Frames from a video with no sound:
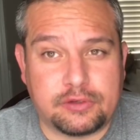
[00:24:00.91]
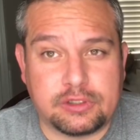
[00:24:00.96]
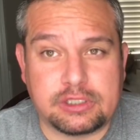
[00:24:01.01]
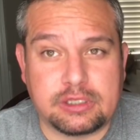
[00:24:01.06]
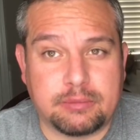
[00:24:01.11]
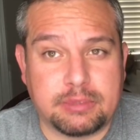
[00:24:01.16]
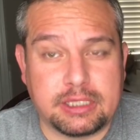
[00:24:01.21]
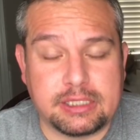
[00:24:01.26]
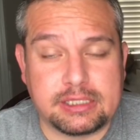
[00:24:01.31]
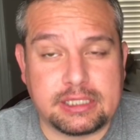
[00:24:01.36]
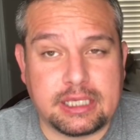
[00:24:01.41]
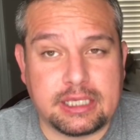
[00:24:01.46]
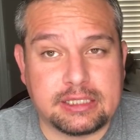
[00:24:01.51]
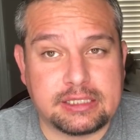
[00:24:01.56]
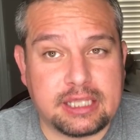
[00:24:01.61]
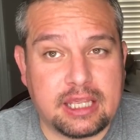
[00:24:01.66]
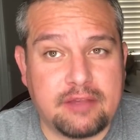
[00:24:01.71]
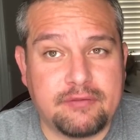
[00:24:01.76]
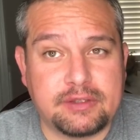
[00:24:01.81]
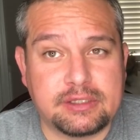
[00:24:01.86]
for some of these
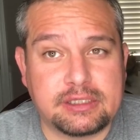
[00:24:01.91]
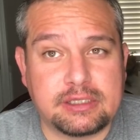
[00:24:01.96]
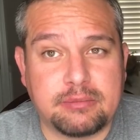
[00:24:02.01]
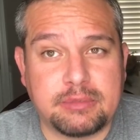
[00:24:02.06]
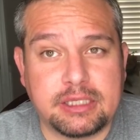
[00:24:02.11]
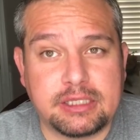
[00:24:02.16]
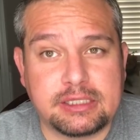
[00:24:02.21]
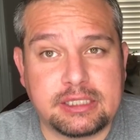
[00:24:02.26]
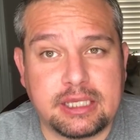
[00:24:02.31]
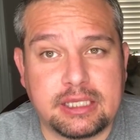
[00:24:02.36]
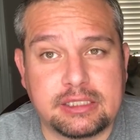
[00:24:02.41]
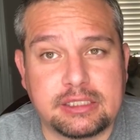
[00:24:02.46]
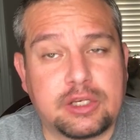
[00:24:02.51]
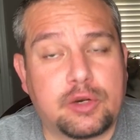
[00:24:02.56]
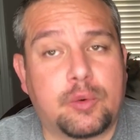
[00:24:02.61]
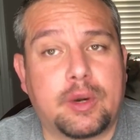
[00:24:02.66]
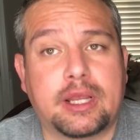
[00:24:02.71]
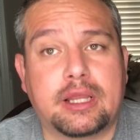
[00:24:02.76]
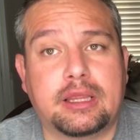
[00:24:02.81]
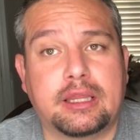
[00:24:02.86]
kids, even some of these kids
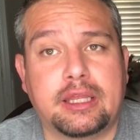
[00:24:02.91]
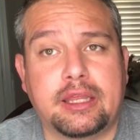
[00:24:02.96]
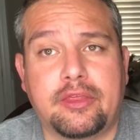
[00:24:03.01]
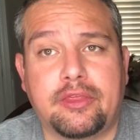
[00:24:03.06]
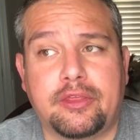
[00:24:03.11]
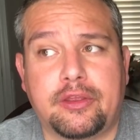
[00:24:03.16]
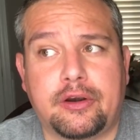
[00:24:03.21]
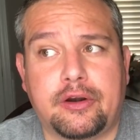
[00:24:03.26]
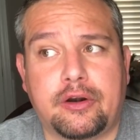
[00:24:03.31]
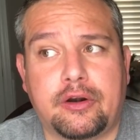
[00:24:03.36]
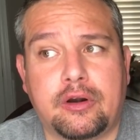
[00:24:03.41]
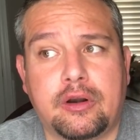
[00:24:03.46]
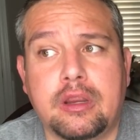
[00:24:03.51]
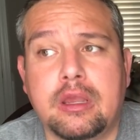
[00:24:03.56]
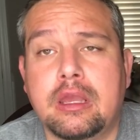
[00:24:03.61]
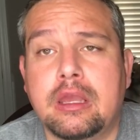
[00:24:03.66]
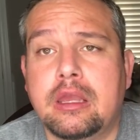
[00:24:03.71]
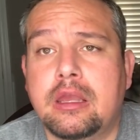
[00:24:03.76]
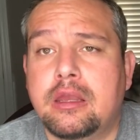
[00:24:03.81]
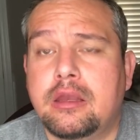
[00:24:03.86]
in rec league that are
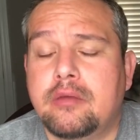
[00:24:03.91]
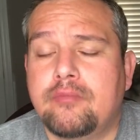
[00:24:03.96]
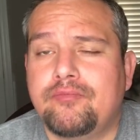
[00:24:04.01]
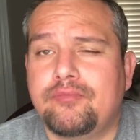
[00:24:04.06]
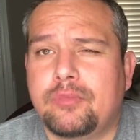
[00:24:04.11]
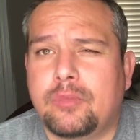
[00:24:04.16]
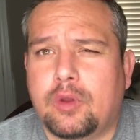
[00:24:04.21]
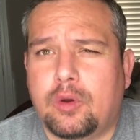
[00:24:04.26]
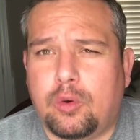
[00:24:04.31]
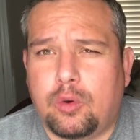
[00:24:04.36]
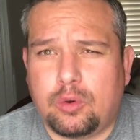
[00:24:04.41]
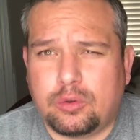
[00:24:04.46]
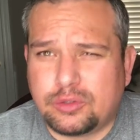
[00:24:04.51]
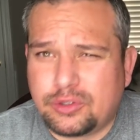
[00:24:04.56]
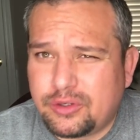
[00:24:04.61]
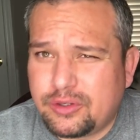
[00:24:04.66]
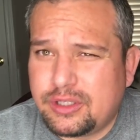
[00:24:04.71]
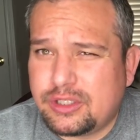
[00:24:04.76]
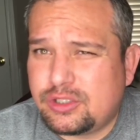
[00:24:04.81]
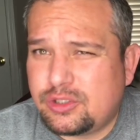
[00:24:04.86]

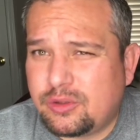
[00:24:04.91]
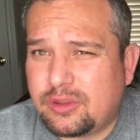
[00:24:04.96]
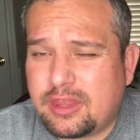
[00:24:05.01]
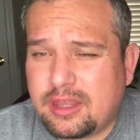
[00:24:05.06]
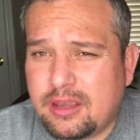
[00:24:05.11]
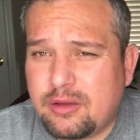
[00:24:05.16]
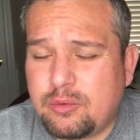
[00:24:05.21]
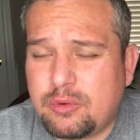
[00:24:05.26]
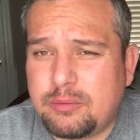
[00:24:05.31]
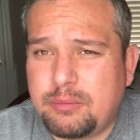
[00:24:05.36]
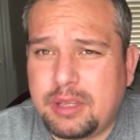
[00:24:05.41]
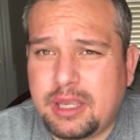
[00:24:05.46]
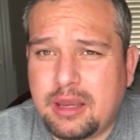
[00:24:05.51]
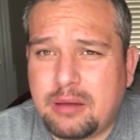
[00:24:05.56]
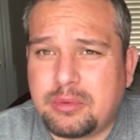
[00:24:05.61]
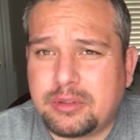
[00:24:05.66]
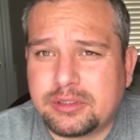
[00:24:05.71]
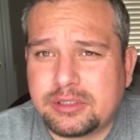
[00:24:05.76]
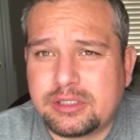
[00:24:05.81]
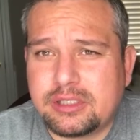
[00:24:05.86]
older that you think would be
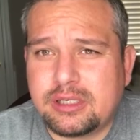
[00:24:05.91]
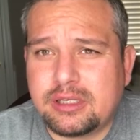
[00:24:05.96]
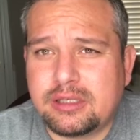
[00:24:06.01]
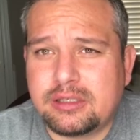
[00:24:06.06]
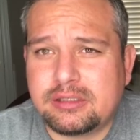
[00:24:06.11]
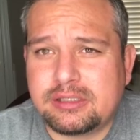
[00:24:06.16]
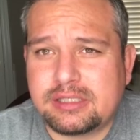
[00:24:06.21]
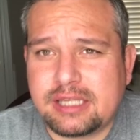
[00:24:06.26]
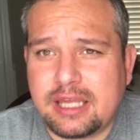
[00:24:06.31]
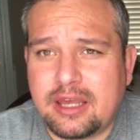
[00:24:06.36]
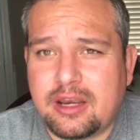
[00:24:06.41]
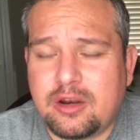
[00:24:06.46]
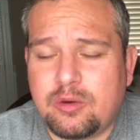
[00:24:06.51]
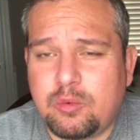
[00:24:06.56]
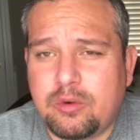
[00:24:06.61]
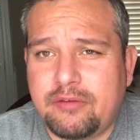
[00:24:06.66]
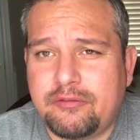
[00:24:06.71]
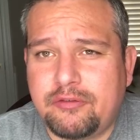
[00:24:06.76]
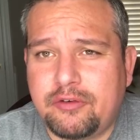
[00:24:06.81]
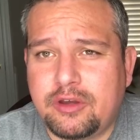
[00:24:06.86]
able to stand on
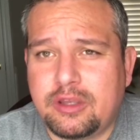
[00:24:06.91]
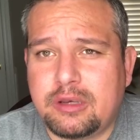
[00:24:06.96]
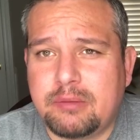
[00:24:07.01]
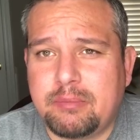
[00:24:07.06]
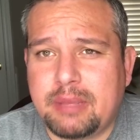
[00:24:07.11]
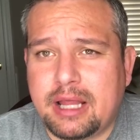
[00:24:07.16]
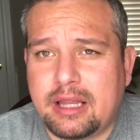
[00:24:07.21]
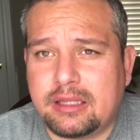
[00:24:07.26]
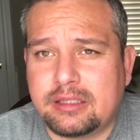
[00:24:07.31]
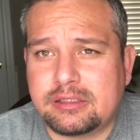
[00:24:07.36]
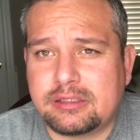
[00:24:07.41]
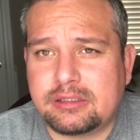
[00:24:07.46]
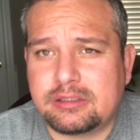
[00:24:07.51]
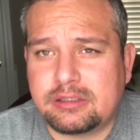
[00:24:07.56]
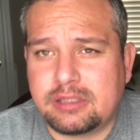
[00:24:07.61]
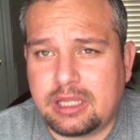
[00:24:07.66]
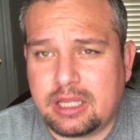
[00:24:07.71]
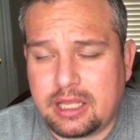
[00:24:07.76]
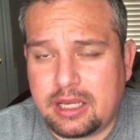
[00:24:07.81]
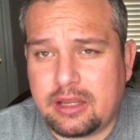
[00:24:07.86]
one foot and balance
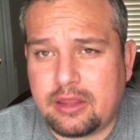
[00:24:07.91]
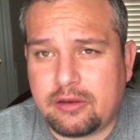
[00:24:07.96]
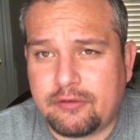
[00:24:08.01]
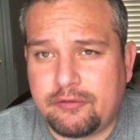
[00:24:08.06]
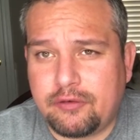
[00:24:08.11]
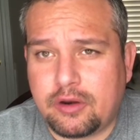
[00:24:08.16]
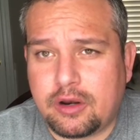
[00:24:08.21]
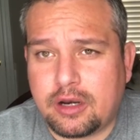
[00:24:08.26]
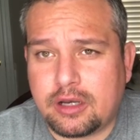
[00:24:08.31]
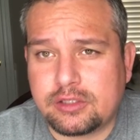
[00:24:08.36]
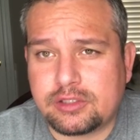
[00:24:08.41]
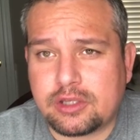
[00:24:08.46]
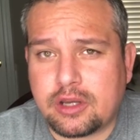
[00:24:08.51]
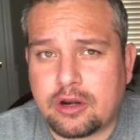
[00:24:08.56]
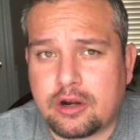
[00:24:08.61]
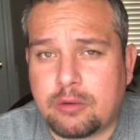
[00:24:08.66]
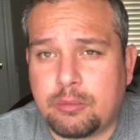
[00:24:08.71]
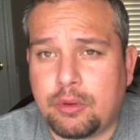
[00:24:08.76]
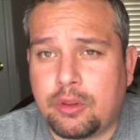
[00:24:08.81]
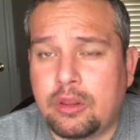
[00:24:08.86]
another foot on a
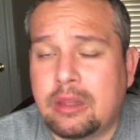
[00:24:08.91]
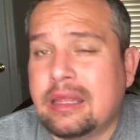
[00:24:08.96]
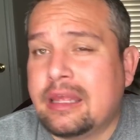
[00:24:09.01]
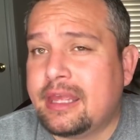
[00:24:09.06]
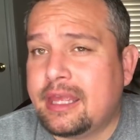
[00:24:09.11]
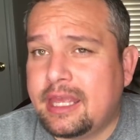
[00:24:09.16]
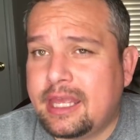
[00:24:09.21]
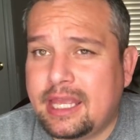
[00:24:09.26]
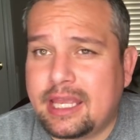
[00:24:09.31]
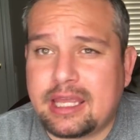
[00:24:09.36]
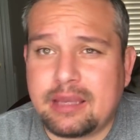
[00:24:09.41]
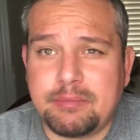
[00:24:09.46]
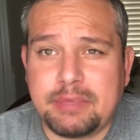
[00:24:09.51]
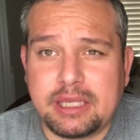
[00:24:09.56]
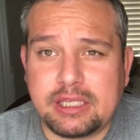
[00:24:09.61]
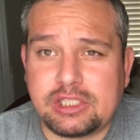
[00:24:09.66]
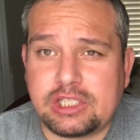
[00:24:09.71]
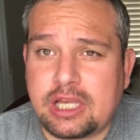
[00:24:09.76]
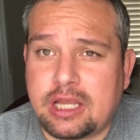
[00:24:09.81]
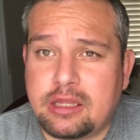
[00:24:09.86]
soccer ball, it can be
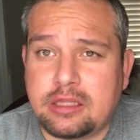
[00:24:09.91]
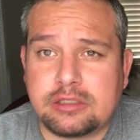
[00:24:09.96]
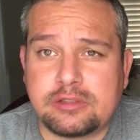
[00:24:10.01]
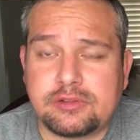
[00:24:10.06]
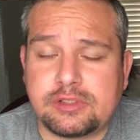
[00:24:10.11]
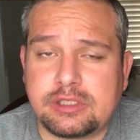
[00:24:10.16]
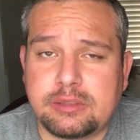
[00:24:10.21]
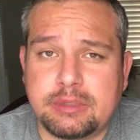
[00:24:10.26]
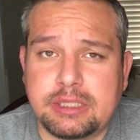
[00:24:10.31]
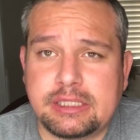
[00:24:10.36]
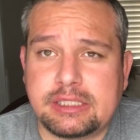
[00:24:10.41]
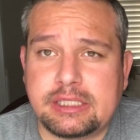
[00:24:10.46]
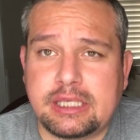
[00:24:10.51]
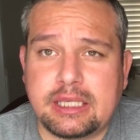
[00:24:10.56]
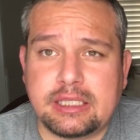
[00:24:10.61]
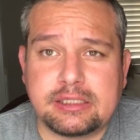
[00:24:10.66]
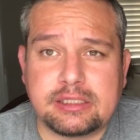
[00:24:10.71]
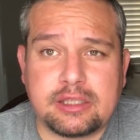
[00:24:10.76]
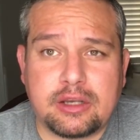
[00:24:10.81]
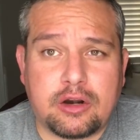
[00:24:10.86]
a challenge for some of these
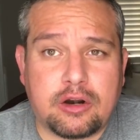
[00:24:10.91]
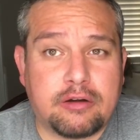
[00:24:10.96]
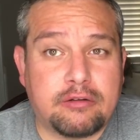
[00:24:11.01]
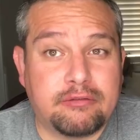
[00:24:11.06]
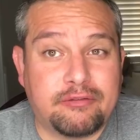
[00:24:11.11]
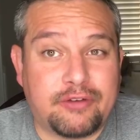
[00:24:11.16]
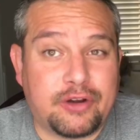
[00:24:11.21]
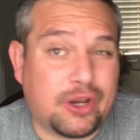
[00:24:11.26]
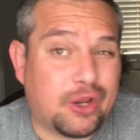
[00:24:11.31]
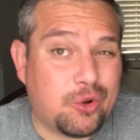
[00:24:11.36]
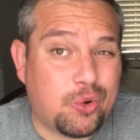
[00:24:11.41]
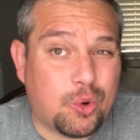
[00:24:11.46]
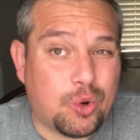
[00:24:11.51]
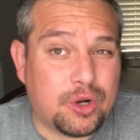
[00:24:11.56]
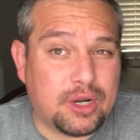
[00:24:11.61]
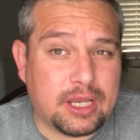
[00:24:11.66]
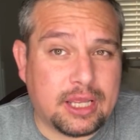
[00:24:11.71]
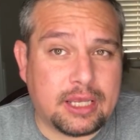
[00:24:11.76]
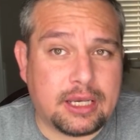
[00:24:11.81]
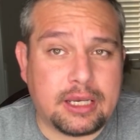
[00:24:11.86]
kids that aren't very
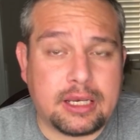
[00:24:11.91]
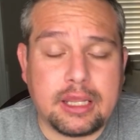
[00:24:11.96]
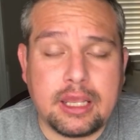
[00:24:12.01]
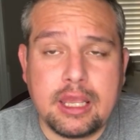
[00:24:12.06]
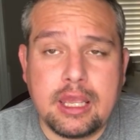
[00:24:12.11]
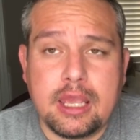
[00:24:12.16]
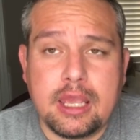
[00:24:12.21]
coordinated.